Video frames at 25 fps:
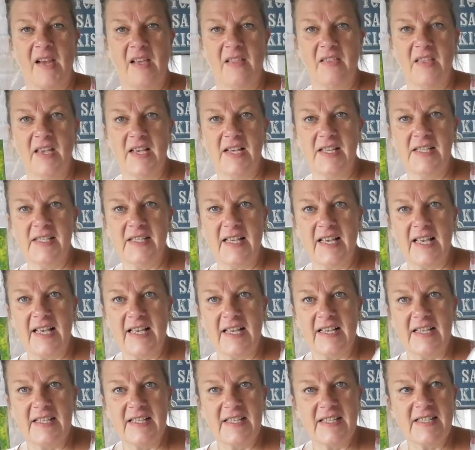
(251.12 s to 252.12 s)
This
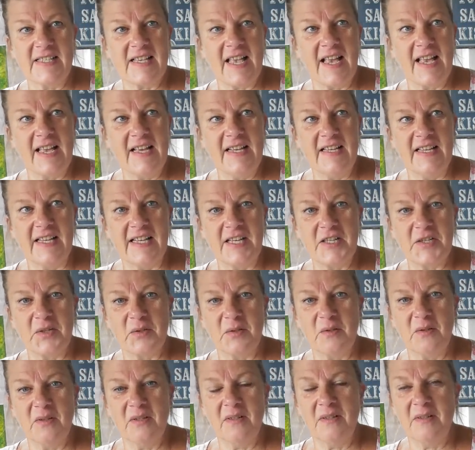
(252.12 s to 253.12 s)
is a
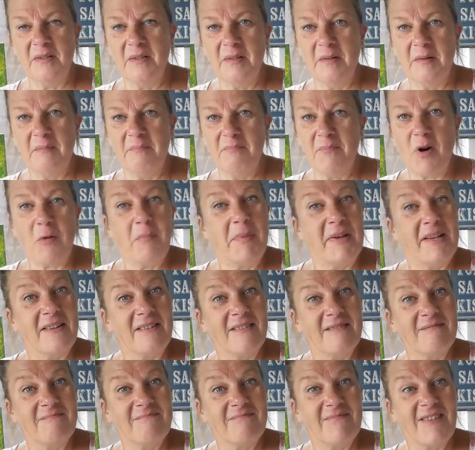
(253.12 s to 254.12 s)
little bobbin,
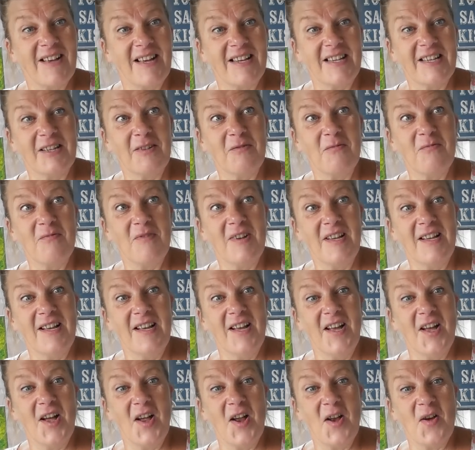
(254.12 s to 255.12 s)
a little
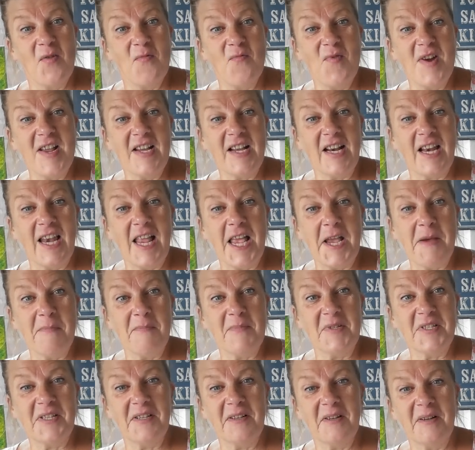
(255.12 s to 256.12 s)

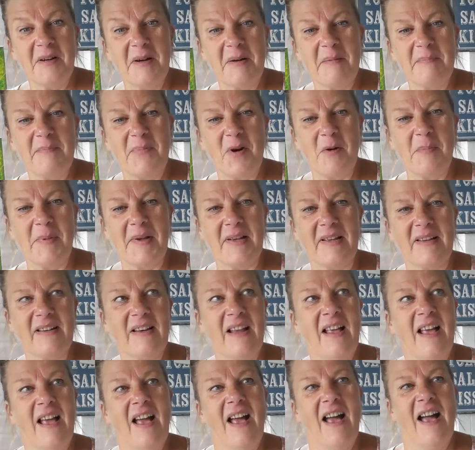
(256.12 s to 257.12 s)
reclaimed bobbin.
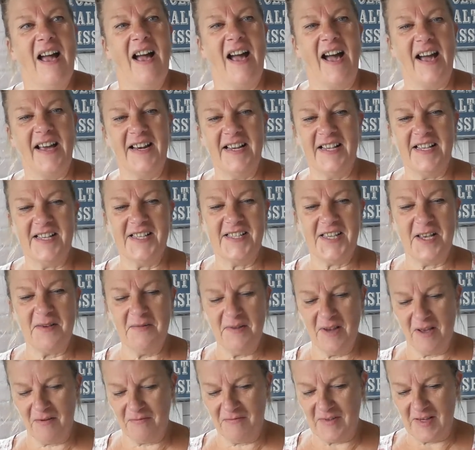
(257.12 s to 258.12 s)
And it's so
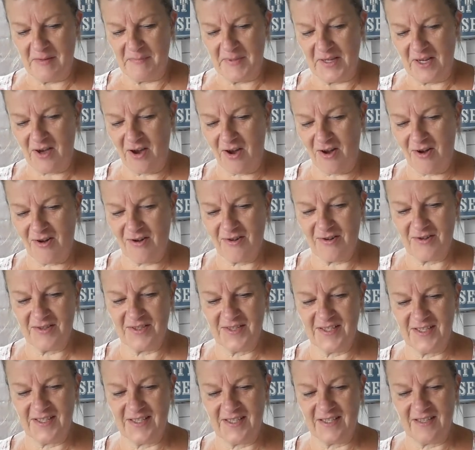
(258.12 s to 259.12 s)
lovely
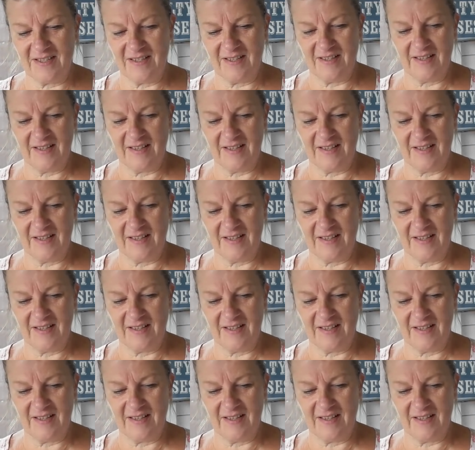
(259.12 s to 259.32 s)
because